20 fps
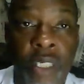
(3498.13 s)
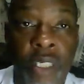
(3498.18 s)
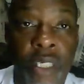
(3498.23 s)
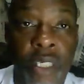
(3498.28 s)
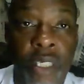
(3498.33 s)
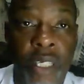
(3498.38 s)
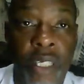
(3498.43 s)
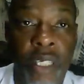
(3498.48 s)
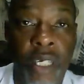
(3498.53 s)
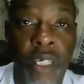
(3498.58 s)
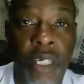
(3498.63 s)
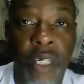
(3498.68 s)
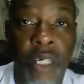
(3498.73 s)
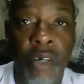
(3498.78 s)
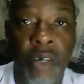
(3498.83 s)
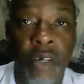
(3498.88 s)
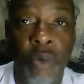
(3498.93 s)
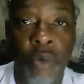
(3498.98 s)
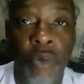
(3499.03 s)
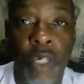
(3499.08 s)
or want to talk
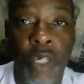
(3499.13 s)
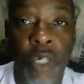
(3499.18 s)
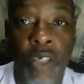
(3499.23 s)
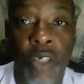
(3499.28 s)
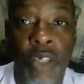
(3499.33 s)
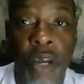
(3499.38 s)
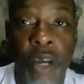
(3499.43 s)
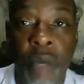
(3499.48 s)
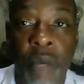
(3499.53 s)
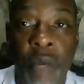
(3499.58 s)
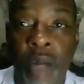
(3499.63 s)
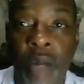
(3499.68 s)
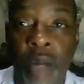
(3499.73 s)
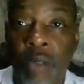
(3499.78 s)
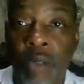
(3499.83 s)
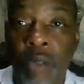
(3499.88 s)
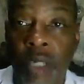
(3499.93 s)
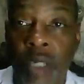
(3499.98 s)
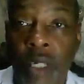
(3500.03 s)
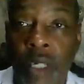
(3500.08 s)
about, put
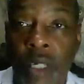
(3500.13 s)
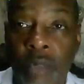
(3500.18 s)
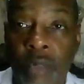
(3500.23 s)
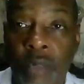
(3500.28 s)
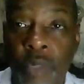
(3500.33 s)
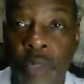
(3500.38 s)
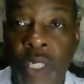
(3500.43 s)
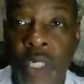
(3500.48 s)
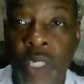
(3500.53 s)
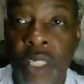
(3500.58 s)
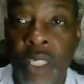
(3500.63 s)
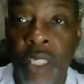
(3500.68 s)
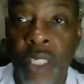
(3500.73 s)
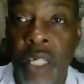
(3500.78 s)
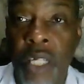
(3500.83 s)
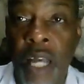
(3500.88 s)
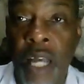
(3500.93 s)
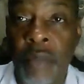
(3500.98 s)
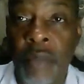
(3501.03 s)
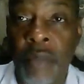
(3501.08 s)
it into the comment
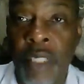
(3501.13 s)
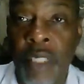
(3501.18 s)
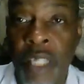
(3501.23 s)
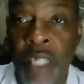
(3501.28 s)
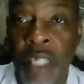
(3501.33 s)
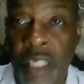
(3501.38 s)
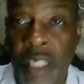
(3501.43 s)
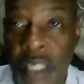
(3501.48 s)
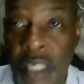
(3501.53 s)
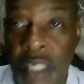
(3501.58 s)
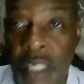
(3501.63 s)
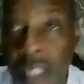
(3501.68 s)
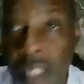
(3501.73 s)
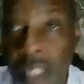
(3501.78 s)
section. Like they